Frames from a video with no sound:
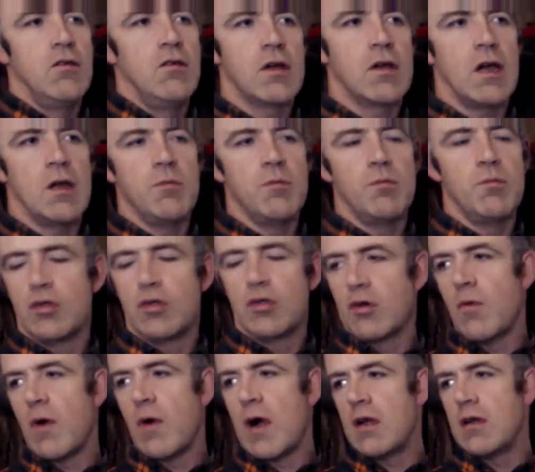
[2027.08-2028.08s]
put the
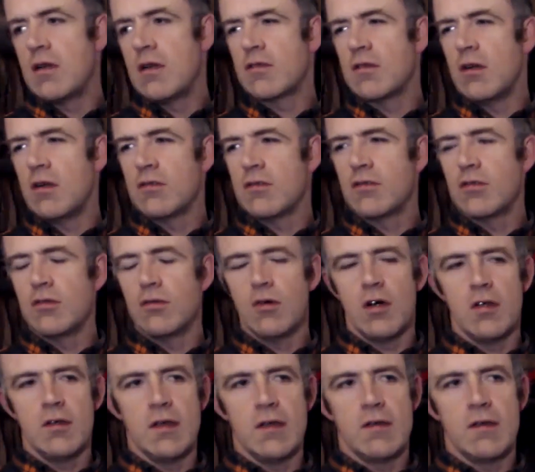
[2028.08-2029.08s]
wires also
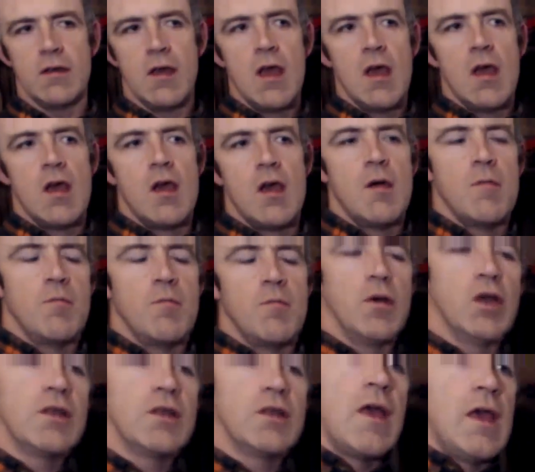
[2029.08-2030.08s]
on it. But
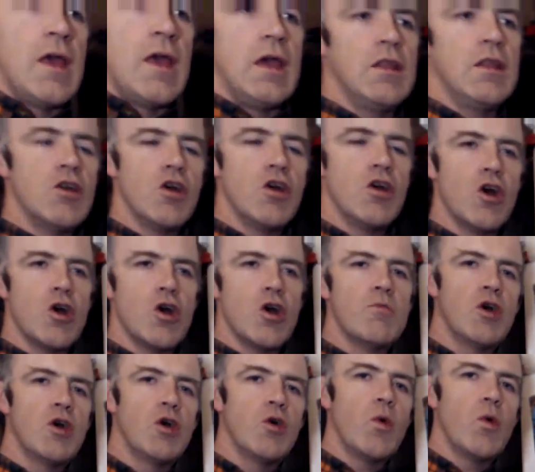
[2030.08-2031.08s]
in a home
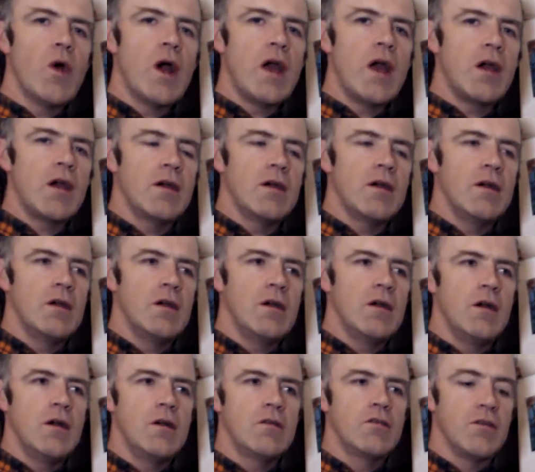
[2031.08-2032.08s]
where
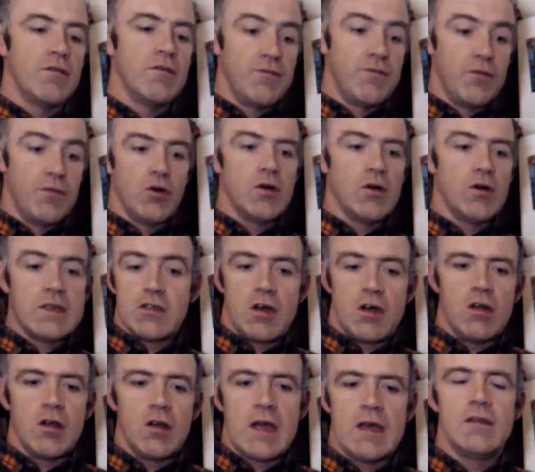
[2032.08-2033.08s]
the floor is
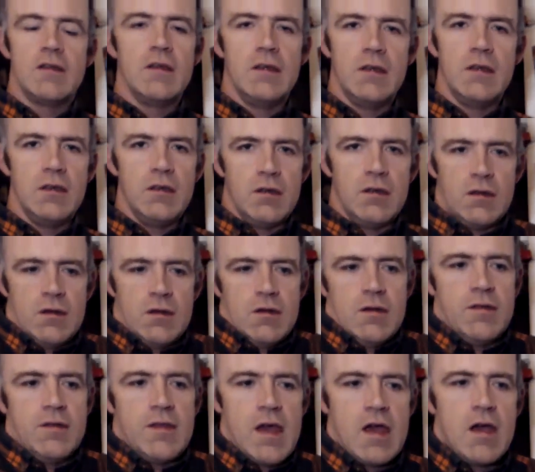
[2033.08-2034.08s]
already
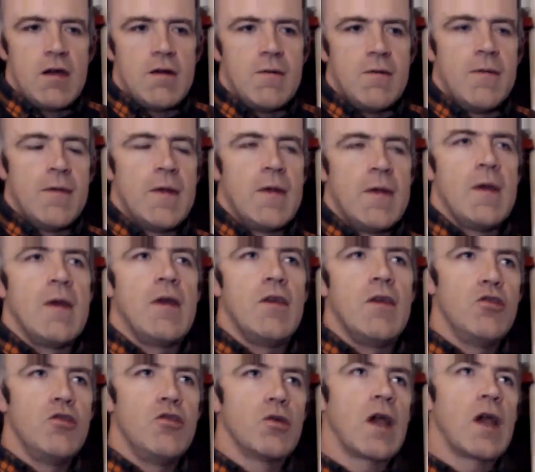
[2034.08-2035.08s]
there, you
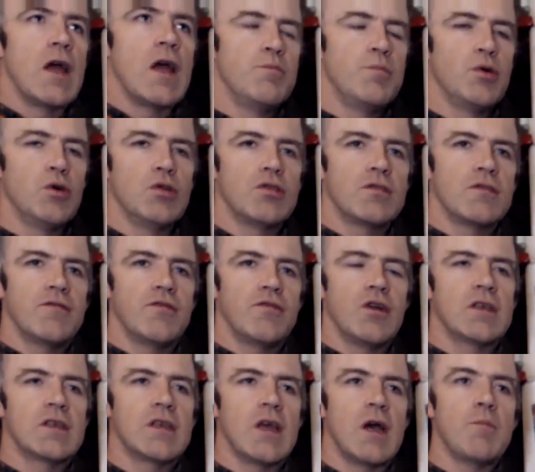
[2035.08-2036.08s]
can put, for
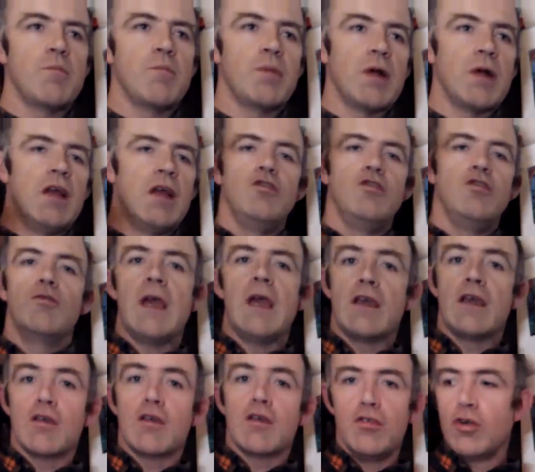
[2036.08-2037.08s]
example, and you make a
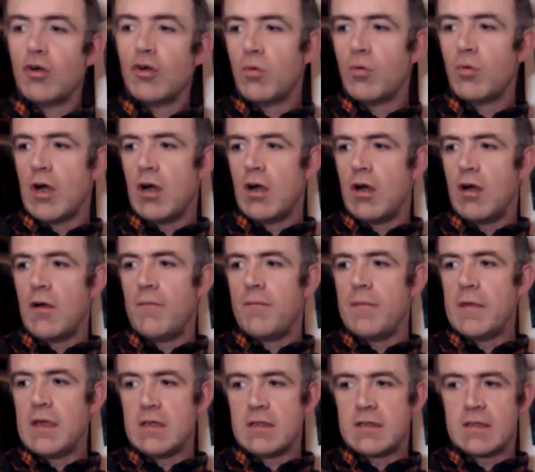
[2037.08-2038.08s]
new
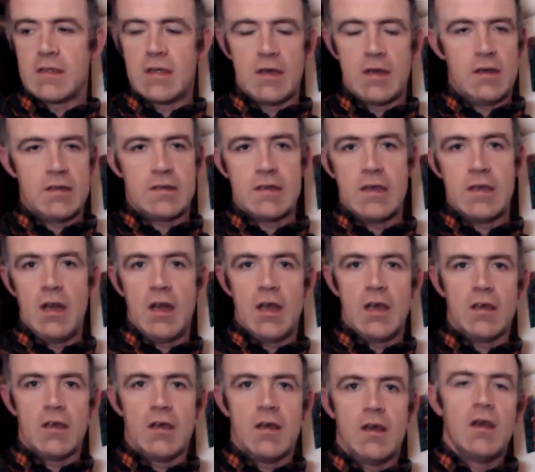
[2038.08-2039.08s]
a
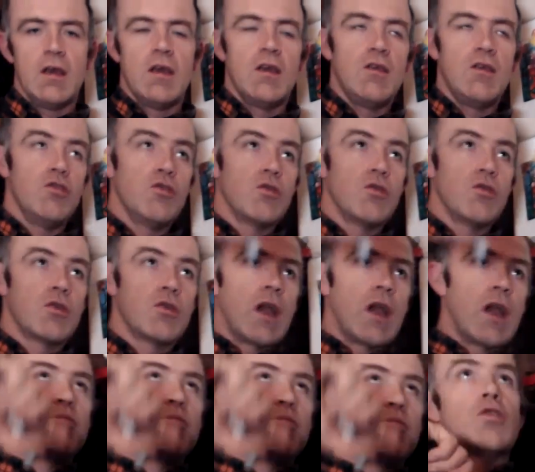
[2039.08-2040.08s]
ceiling, you can put
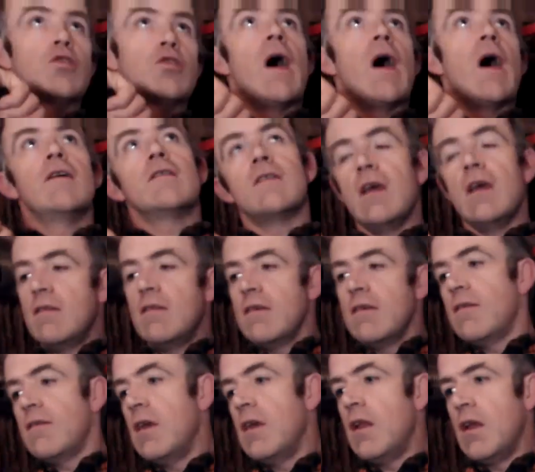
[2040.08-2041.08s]
the wires in the
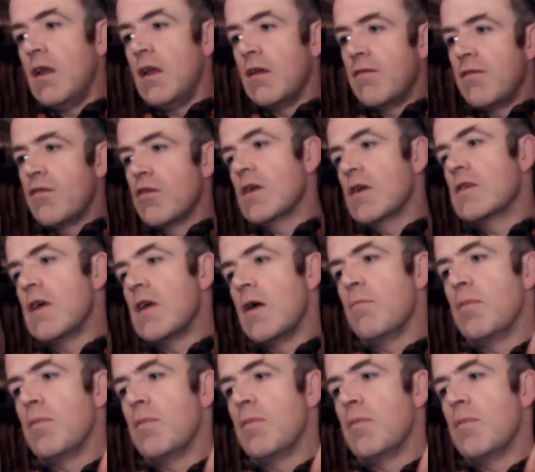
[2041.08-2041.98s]
ceiling, for example.